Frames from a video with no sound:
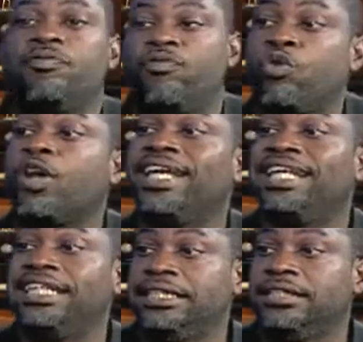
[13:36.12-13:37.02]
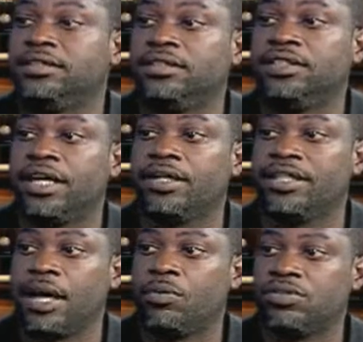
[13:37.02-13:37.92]
Florida Elite. They,
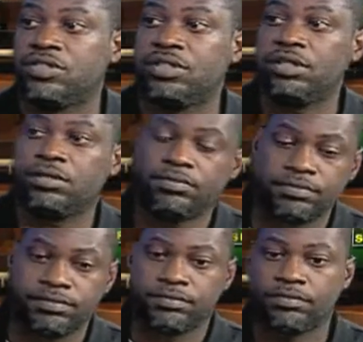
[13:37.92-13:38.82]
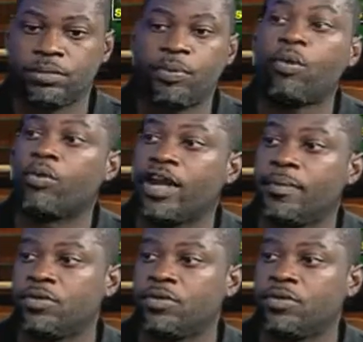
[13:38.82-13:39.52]
that was the the program.